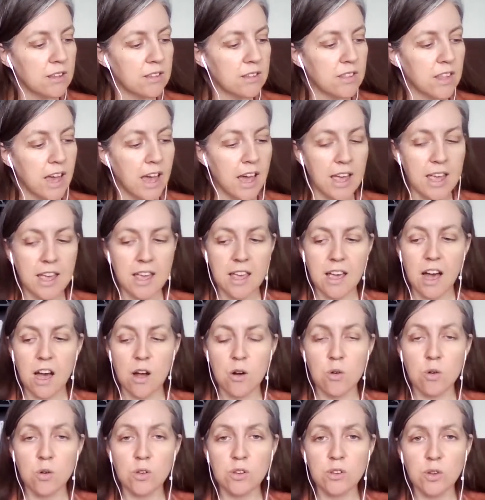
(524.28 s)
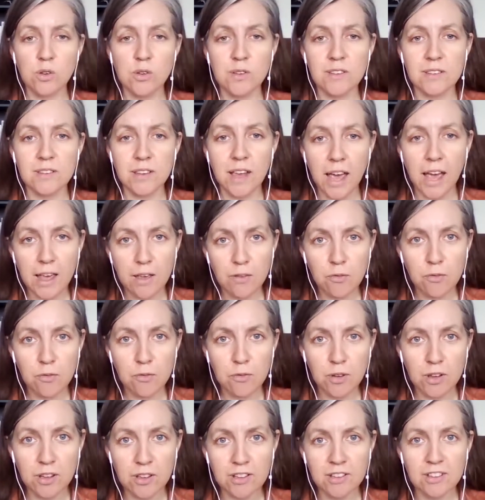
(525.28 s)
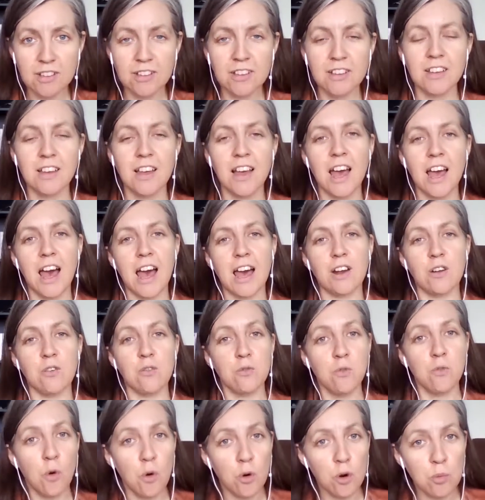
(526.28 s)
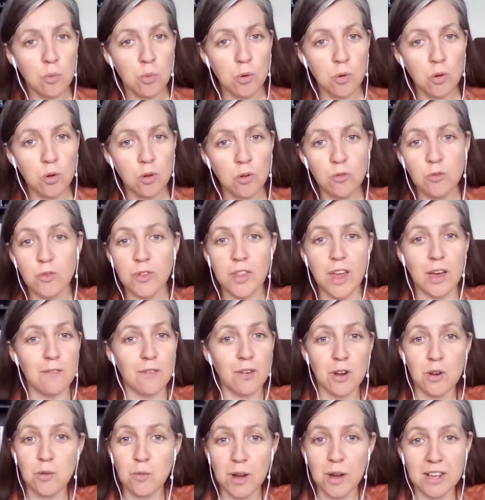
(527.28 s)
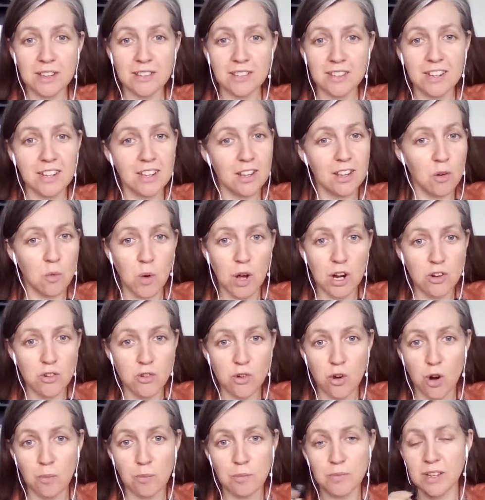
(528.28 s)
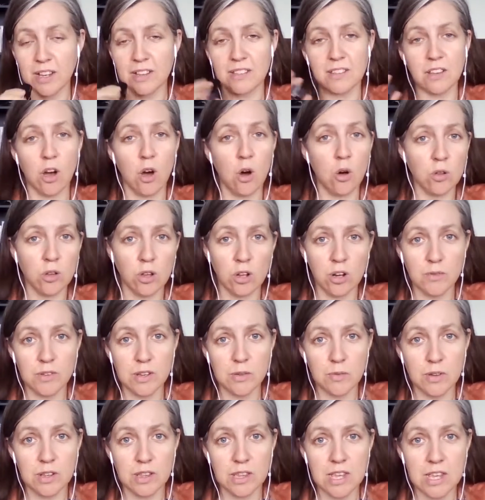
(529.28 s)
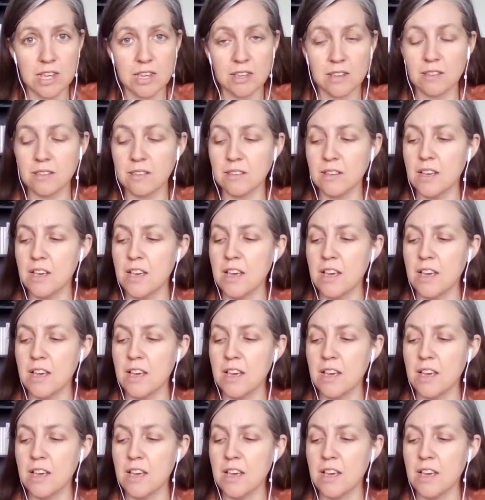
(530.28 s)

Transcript: They are also safe and affordable for that very reason, in that 1 drop does a whole lot of different things.